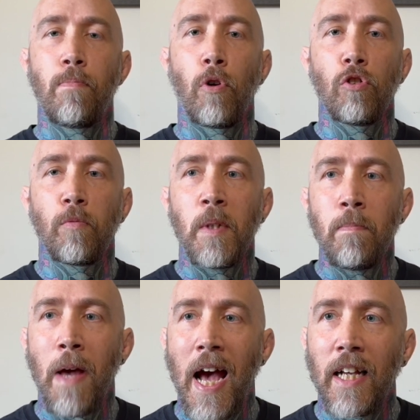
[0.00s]
pulls me
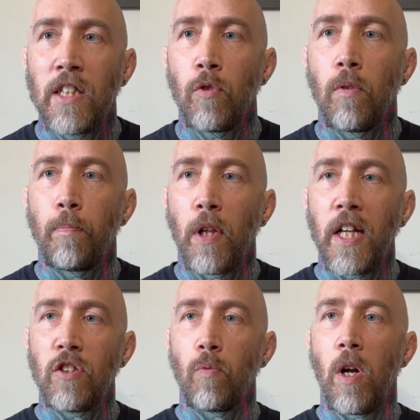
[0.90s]
back into a
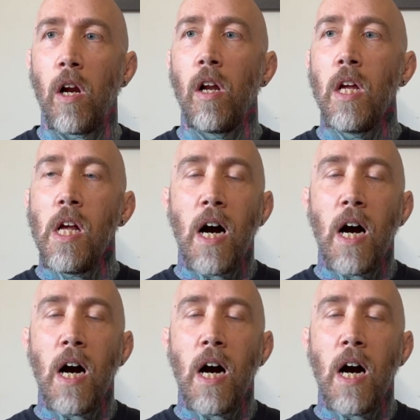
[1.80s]
place where